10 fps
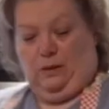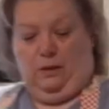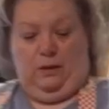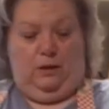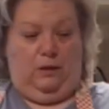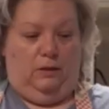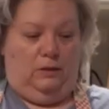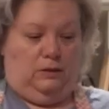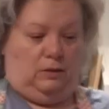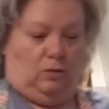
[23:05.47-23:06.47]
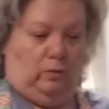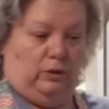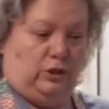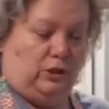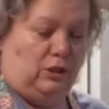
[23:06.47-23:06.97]
So
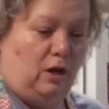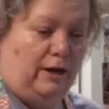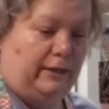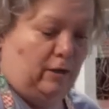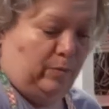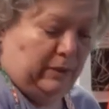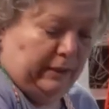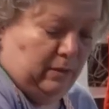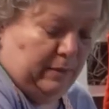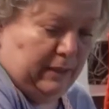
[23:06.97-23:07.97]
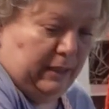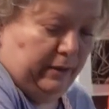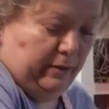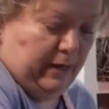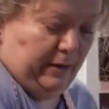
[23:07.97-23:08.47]
we'll just tidy up a little bit
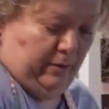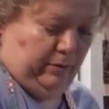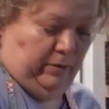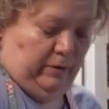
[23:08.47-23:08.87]
here now.